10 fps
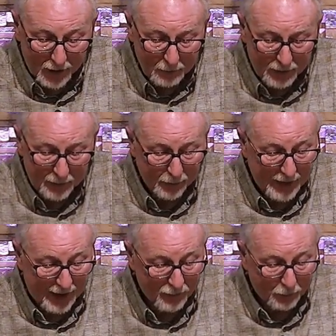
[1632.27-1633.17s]
people
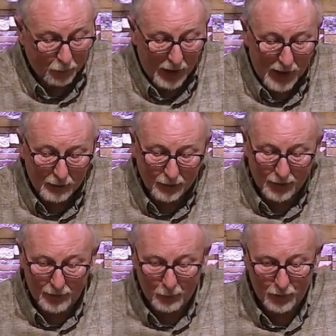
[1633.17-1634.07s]
have a
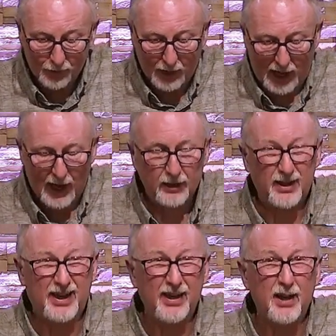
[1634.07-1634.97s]
problem with God
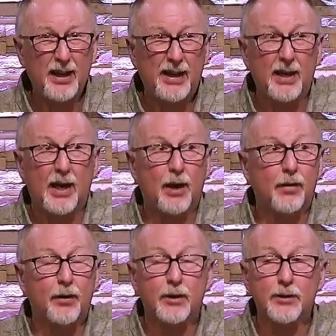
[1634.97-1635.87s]
killing
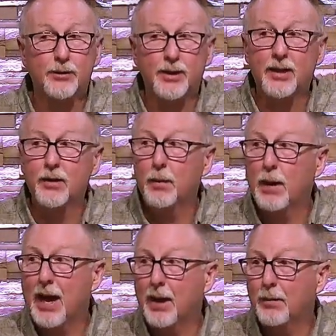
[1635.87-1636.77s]
others in the
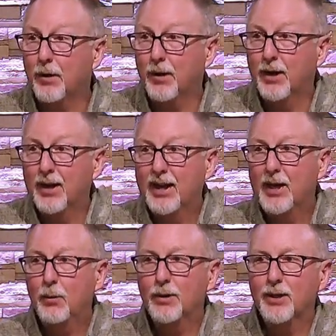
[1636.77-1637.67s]
Bible. He
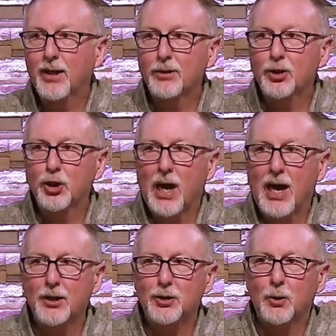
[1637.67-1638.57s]
will tell
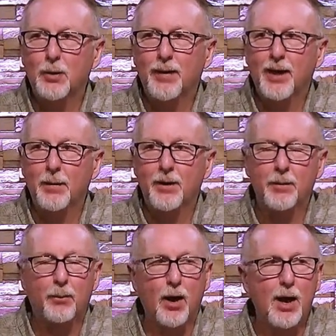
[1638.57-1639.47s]
Joshua when they come into the
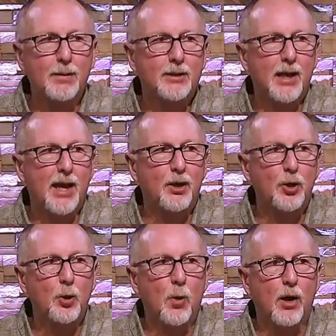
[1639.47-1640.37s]
promised land,
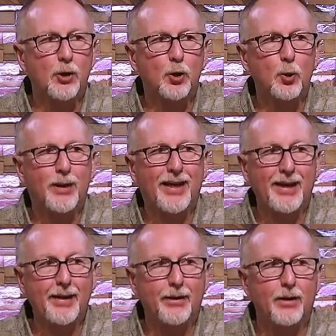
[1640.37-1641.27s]
you are to
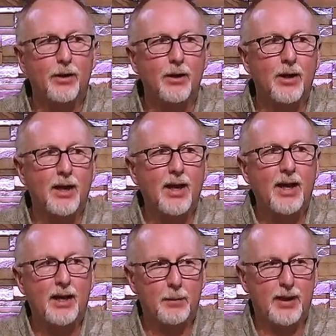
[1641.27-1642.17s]
kill,
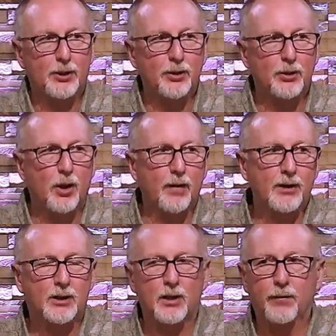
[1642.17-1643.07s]
and he mentions all these
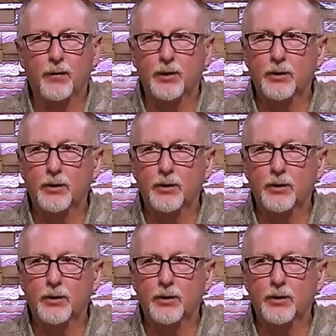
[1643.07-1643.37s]
different